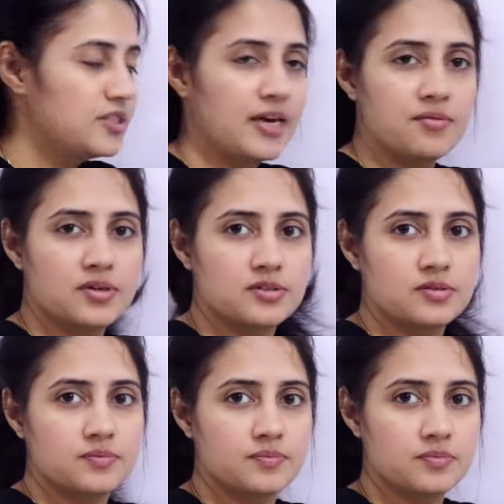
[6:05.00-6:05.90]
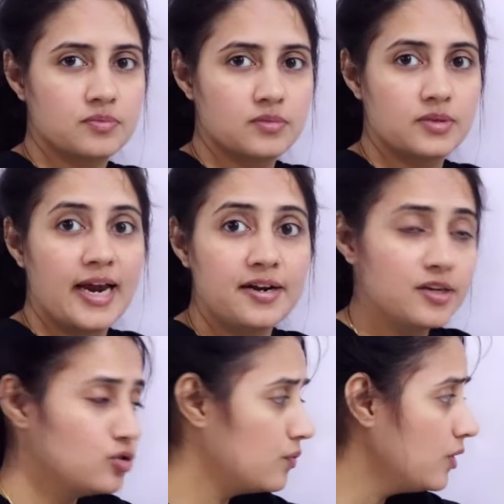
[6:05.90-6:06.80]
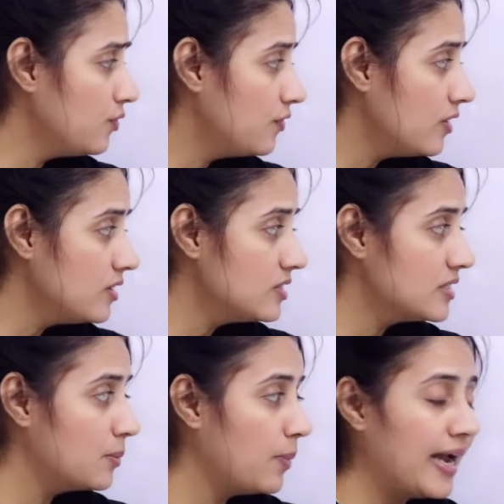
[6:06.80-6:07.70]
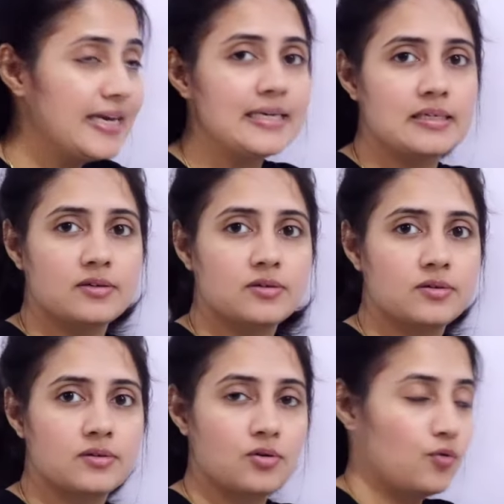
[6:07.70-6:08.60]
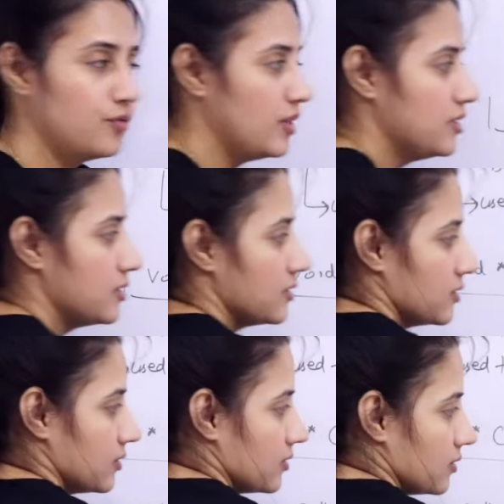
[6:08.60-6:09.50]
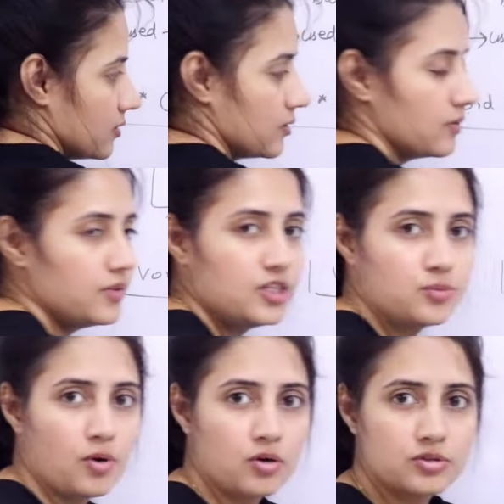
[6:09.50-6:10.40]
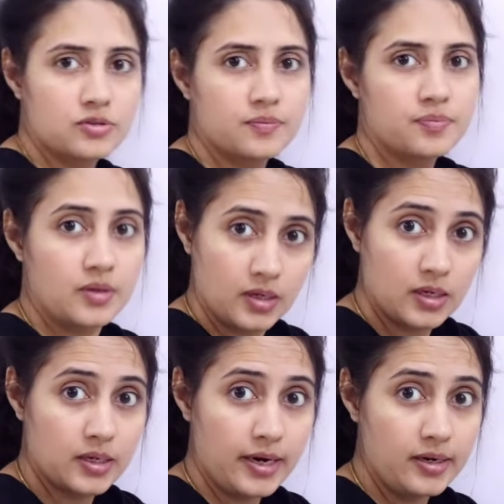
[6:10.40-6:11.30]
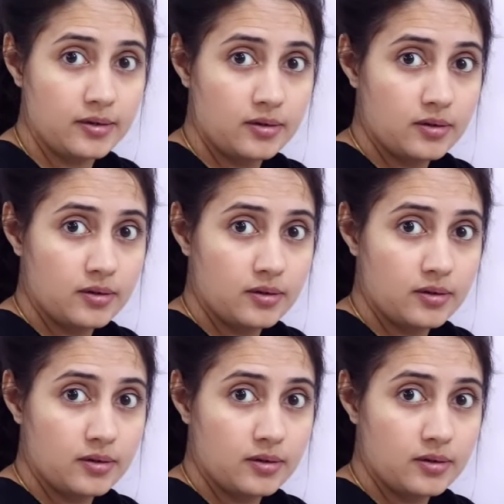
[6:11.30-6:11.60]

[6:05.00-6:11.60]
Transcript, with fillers: this address, the address of the first byte of these blocks, right?